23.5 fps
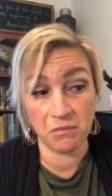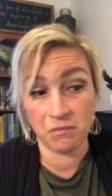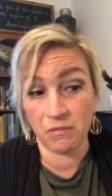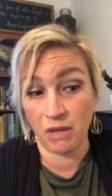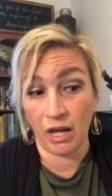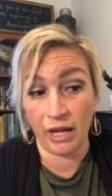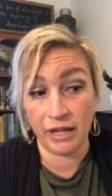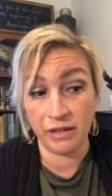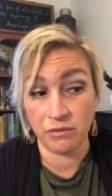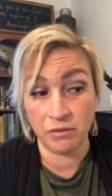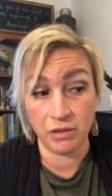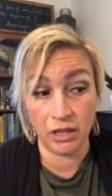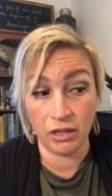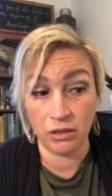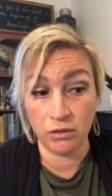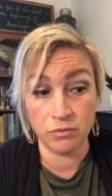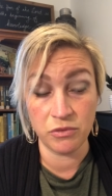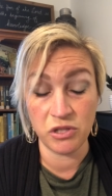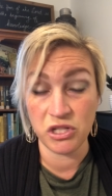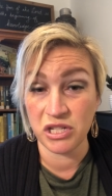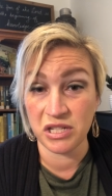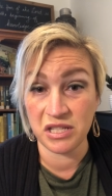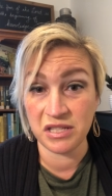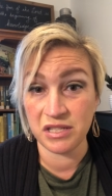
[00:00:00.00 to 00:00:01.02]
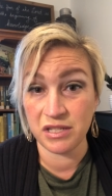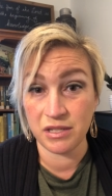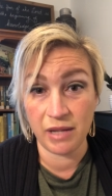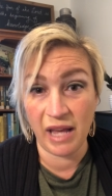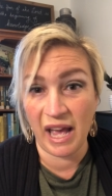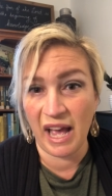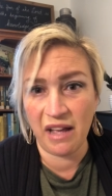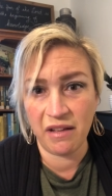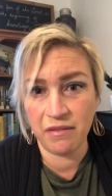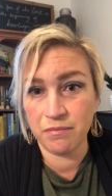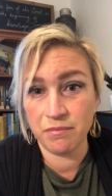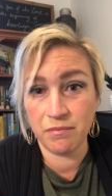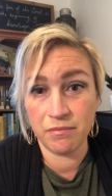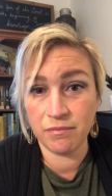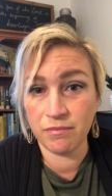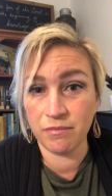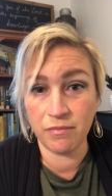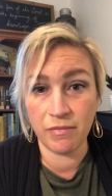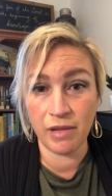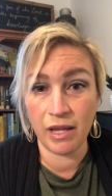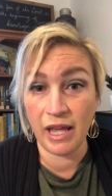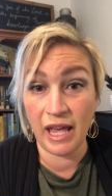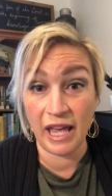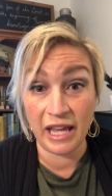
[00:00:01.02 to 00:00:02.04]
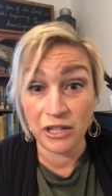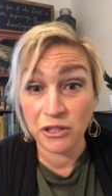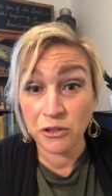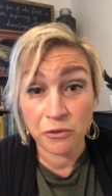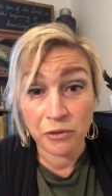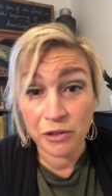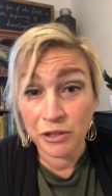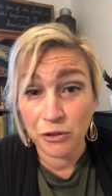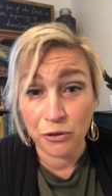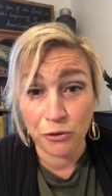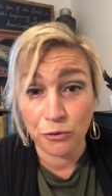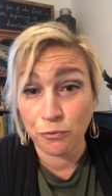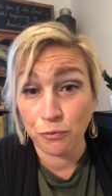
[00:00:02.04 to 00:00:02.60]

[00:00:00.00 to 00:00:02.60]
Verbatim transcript: I don't know, just ignorant or